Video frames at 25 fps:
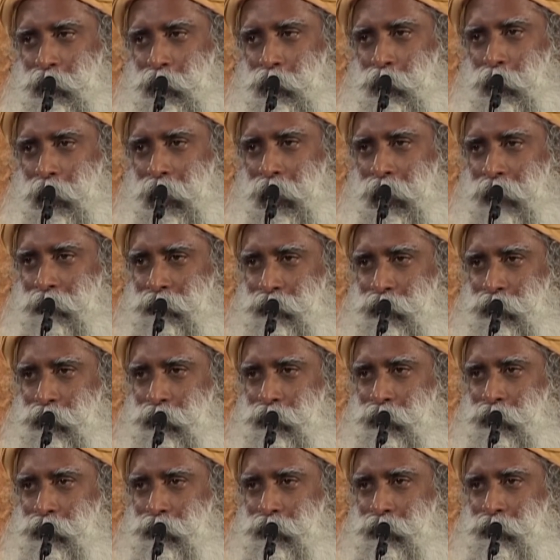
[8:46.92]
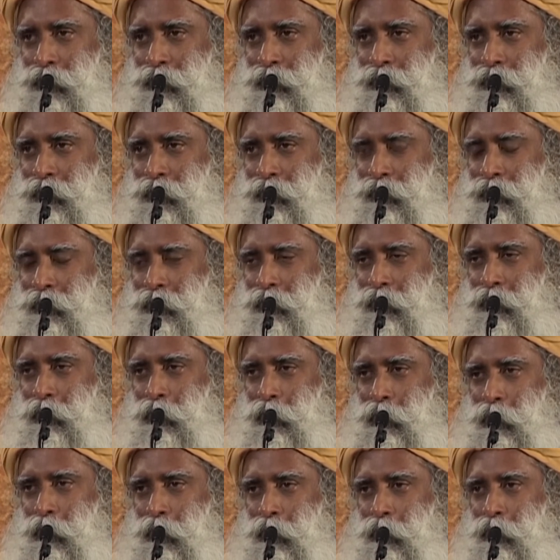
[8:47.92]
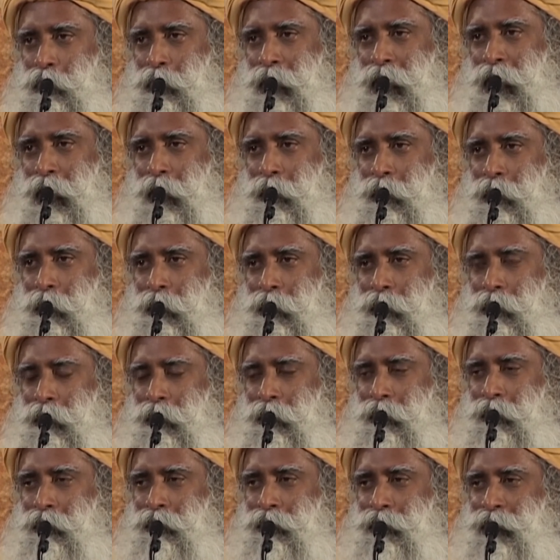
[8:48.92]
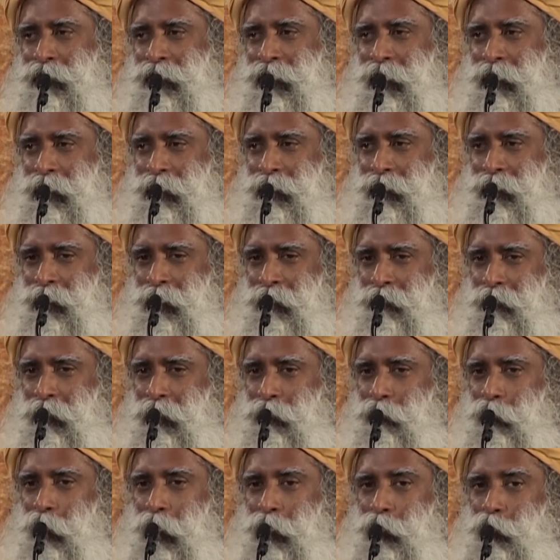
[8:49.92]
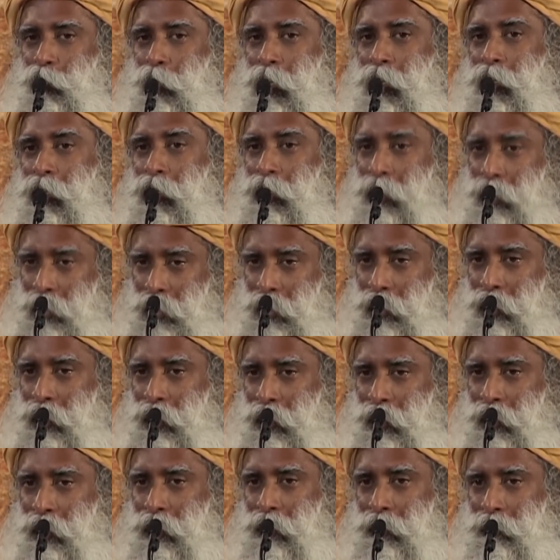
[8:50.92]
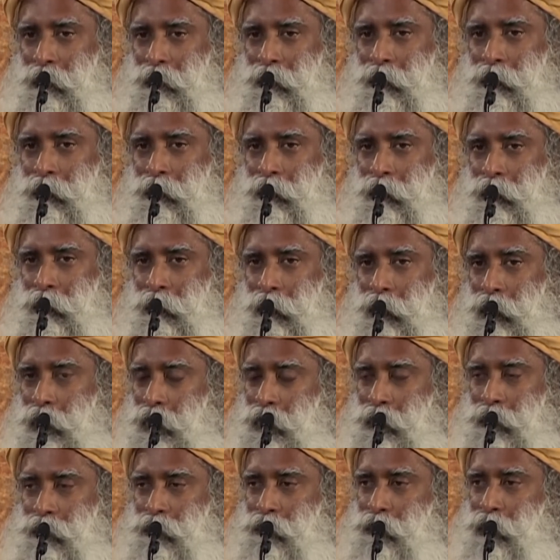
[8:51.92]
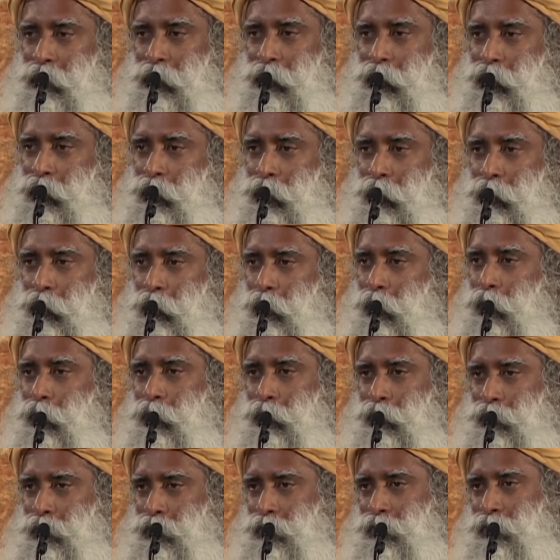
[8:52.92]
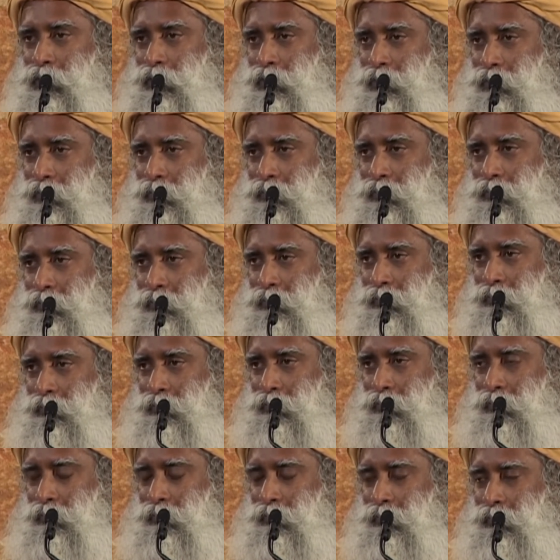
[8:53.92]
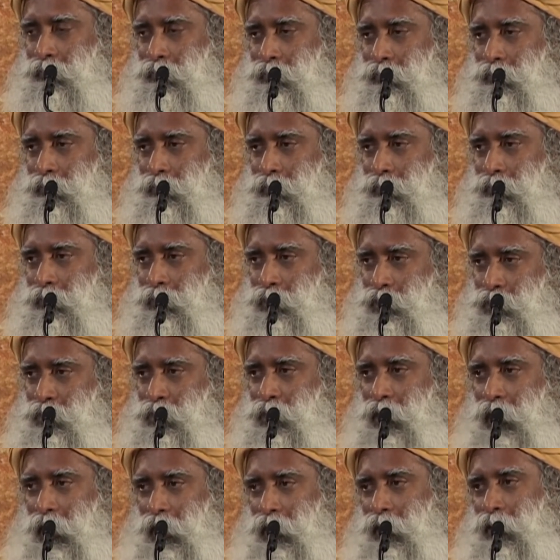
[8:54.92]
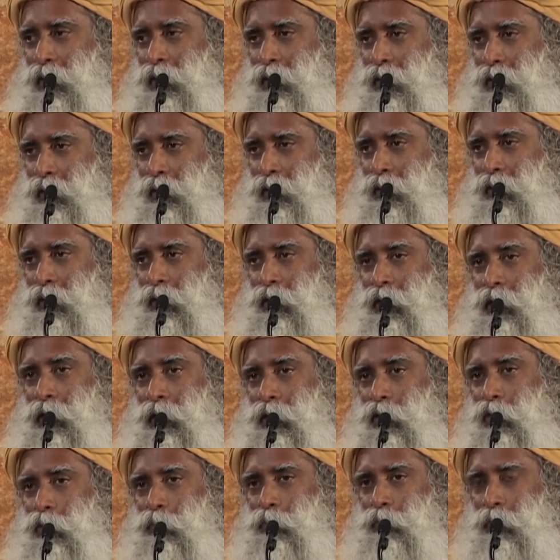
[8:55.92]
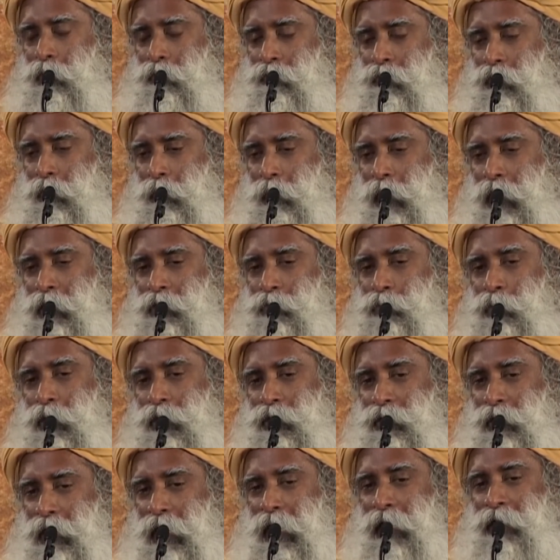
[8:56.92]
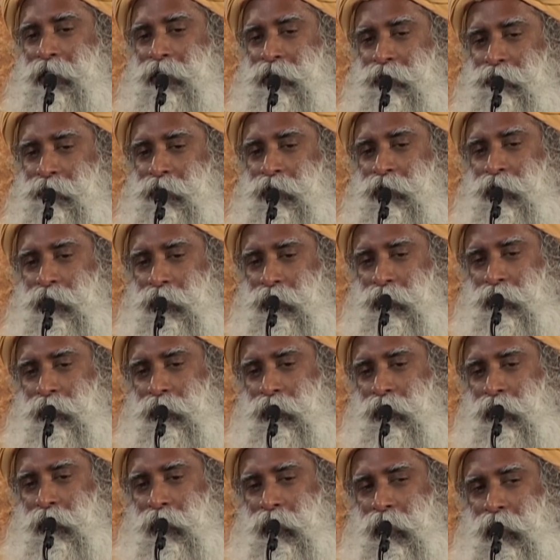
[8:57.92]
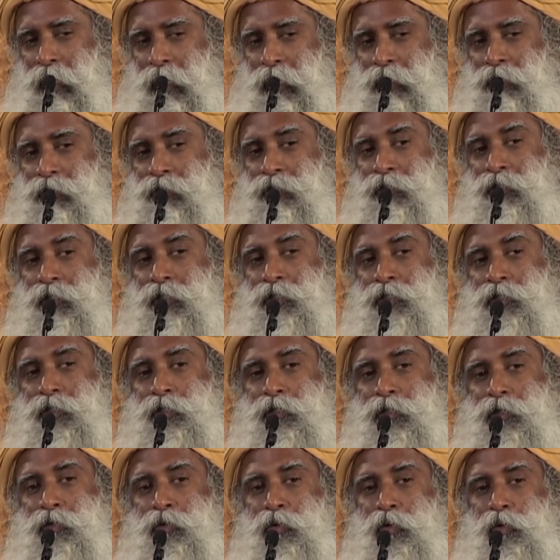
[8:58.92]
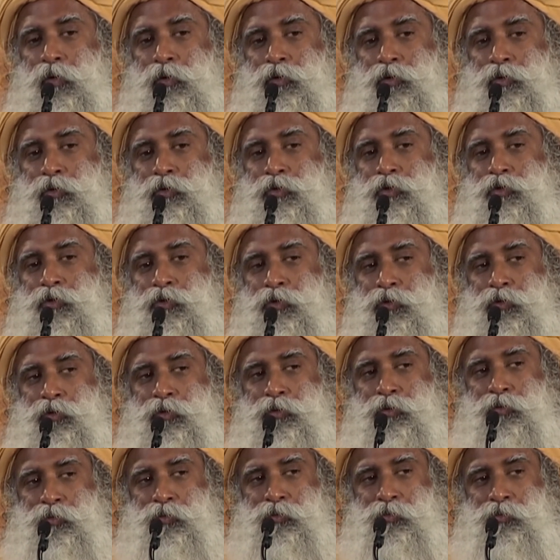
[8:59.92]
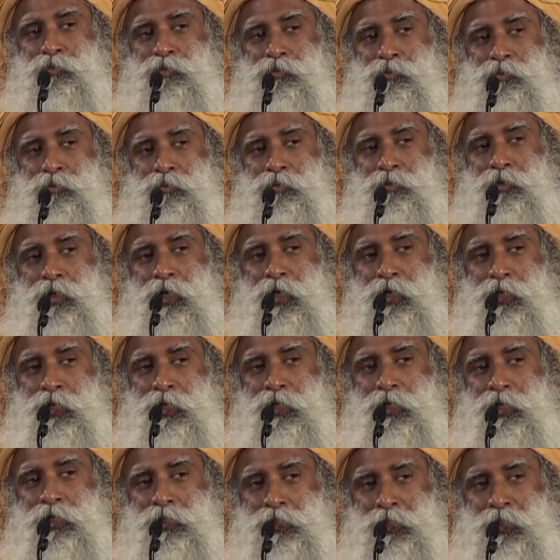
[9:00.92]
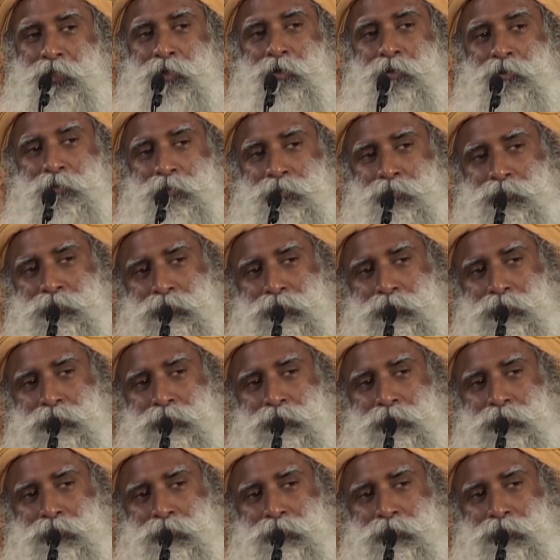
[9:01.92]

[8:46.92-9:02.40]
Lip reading: we have to become 60 when we're 20. Lot of 20-year-olds today cannot perform as much activity as 60-year-olds used to do 100 years ago.